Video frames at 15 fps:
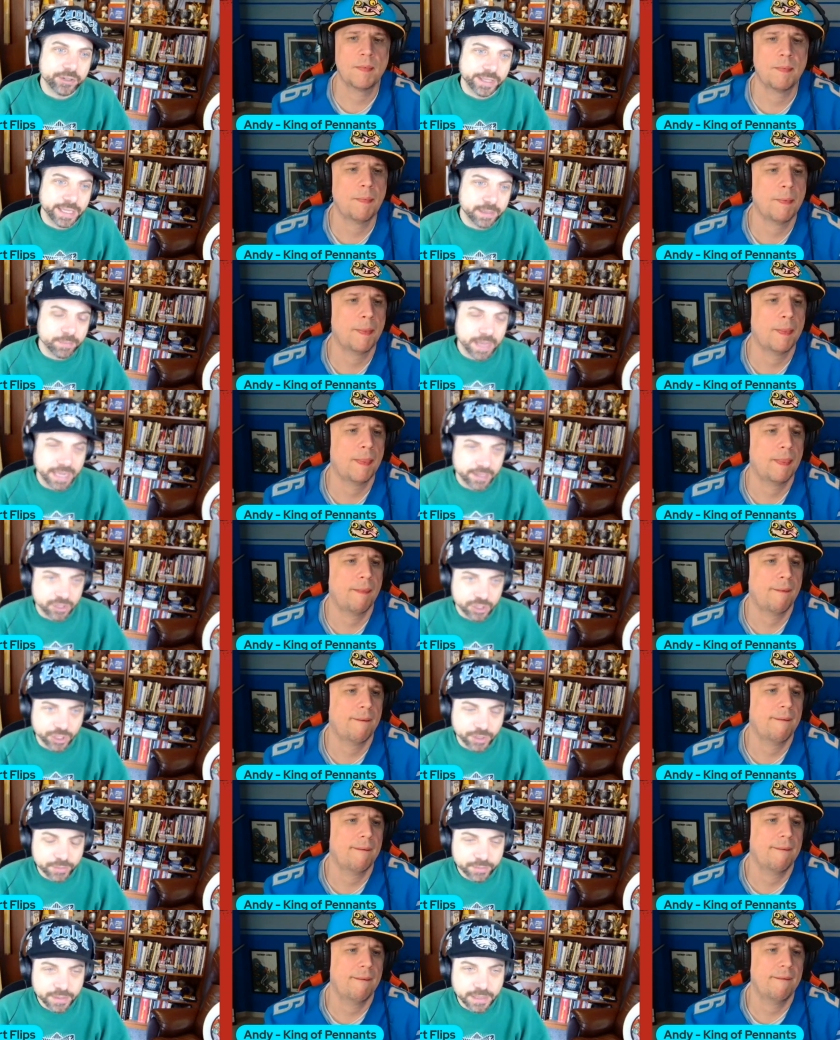Speaker 1: league manager.
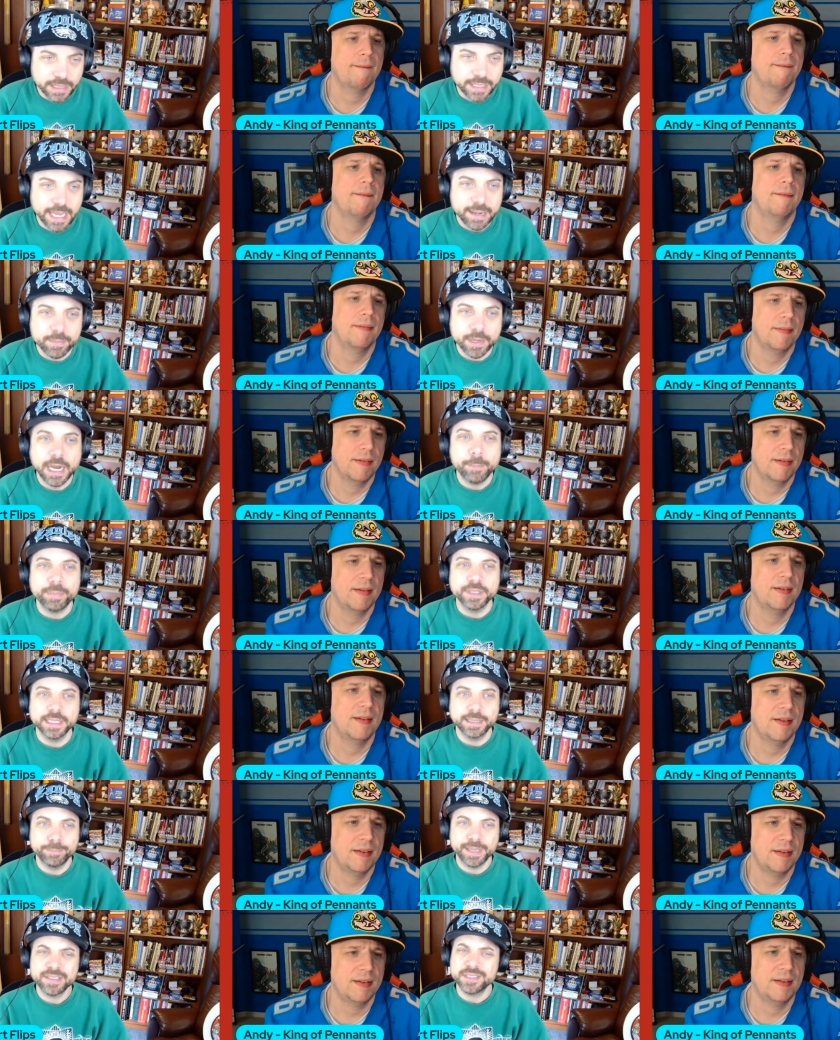He came up and then he
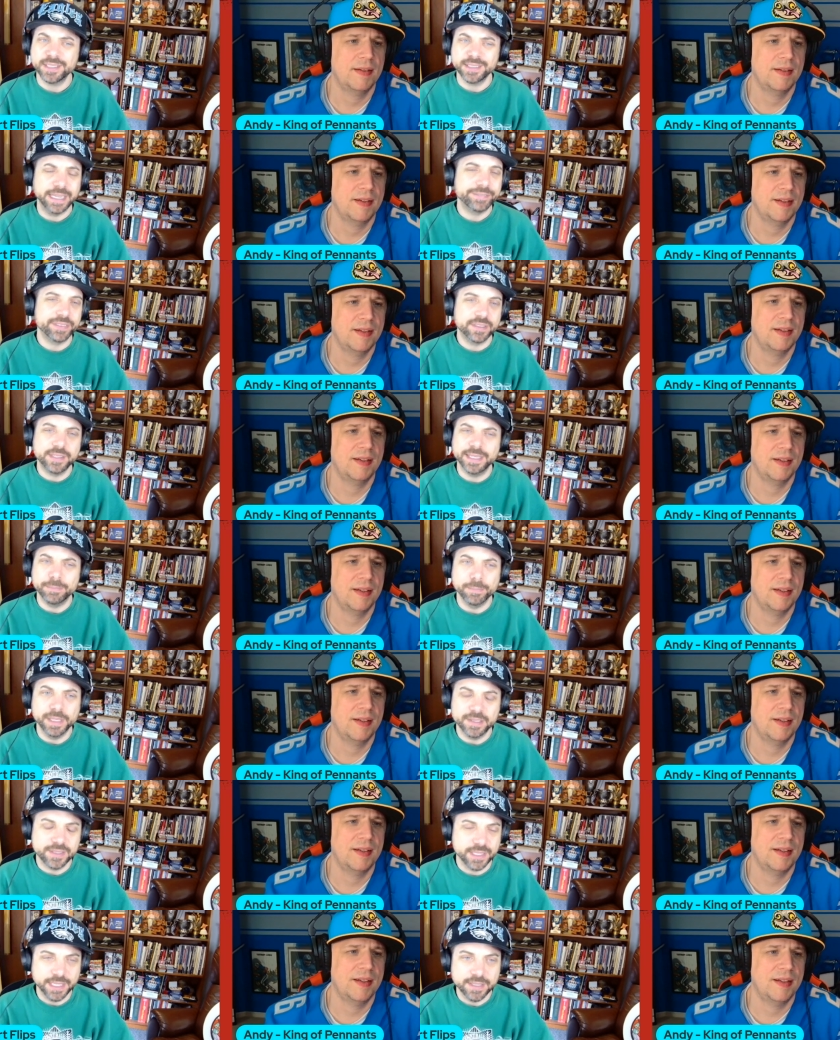basically left the team
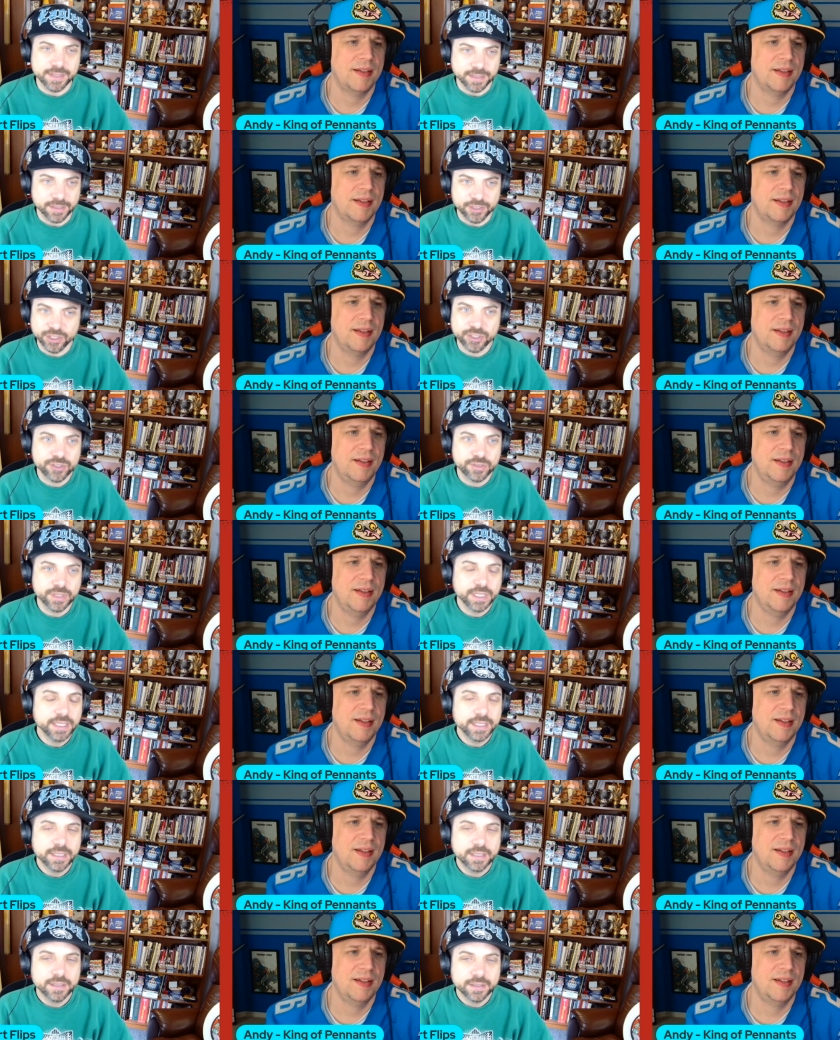mid-season. Just
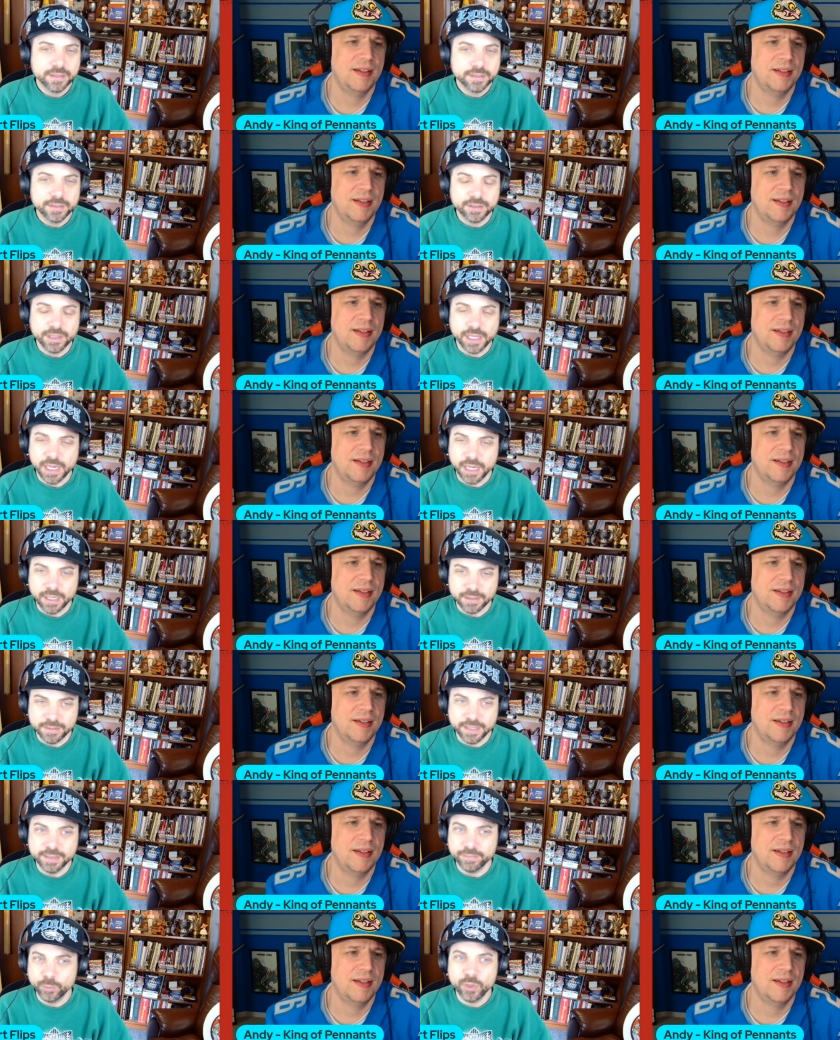uh,
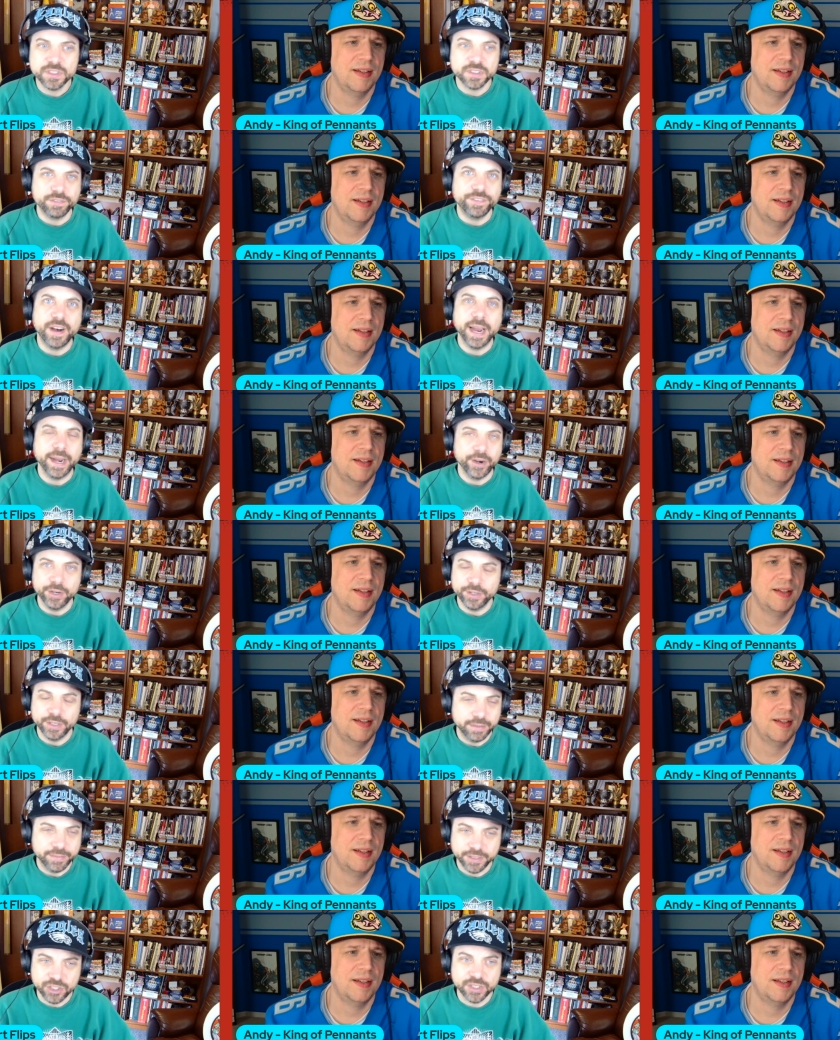didn't wasn't fired. Uh,
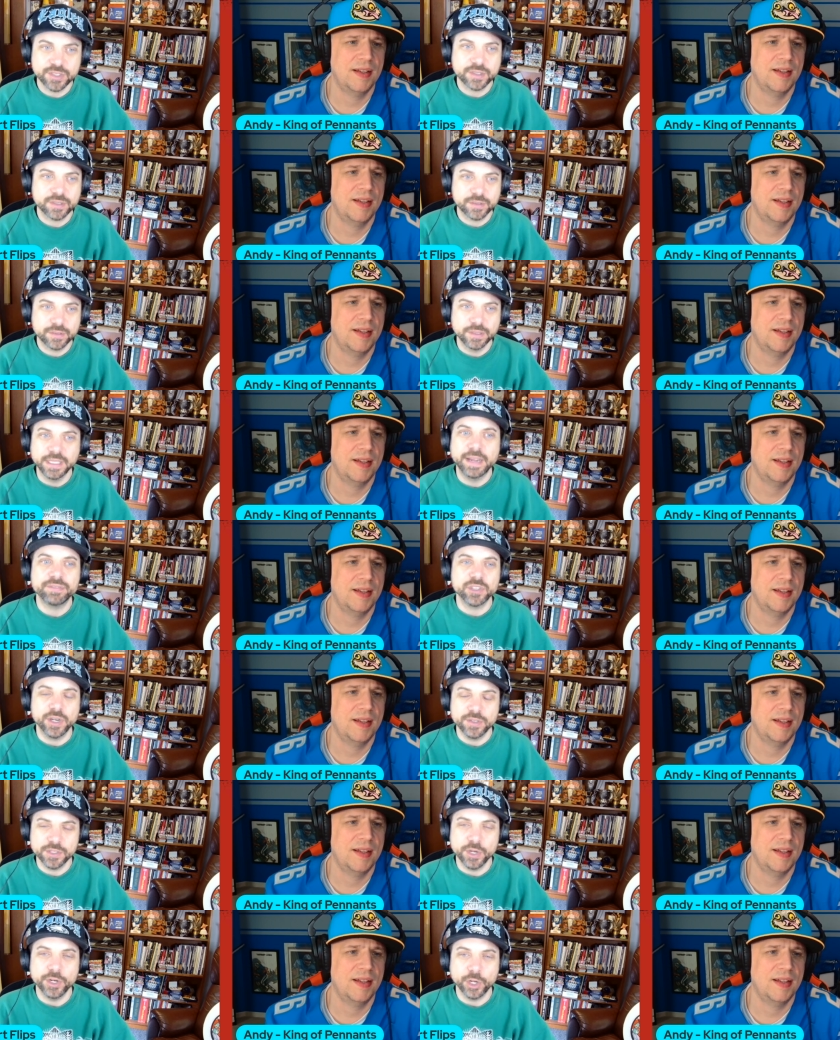they just left on
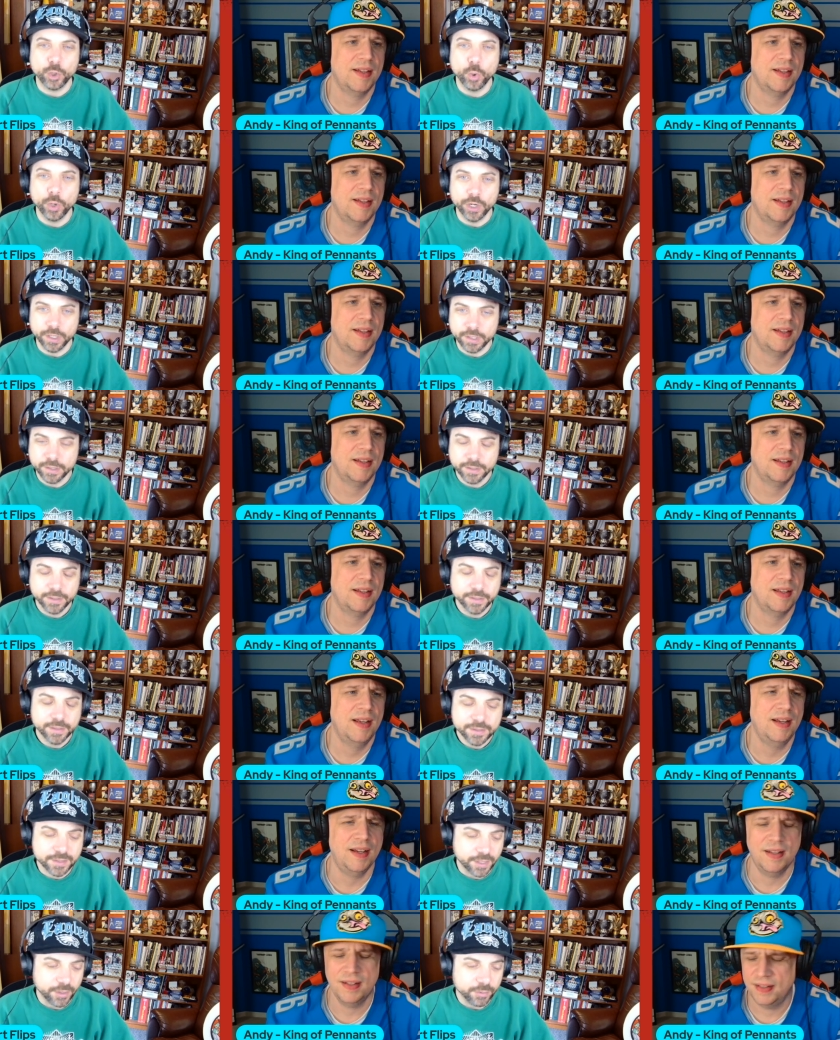his own accord.
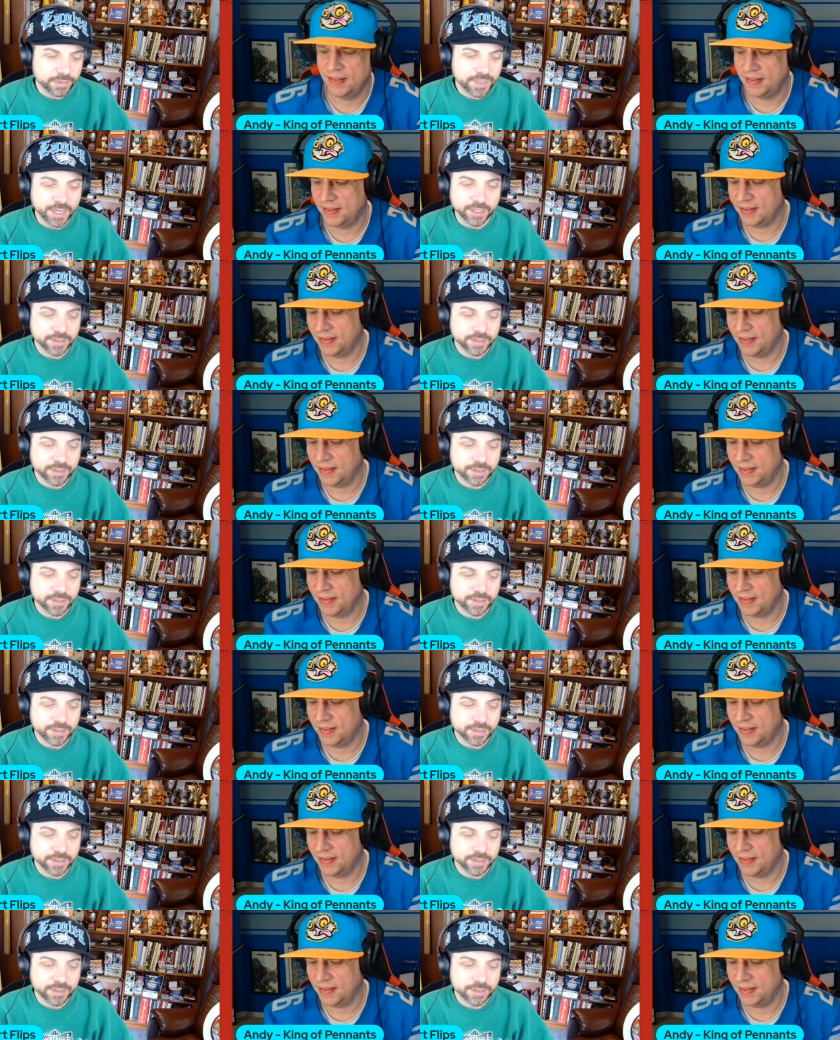So ter-